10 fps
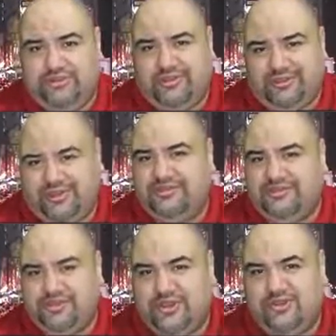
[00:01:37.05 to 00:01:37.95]
the
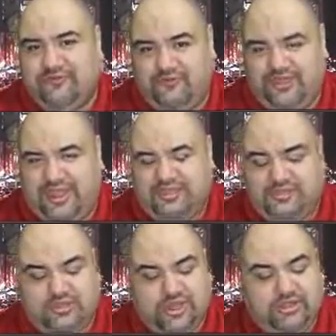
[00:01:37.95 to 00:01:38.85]
teaser trailer before the
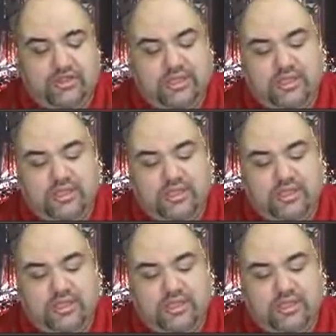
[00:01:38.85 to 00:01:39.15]
actual trailer,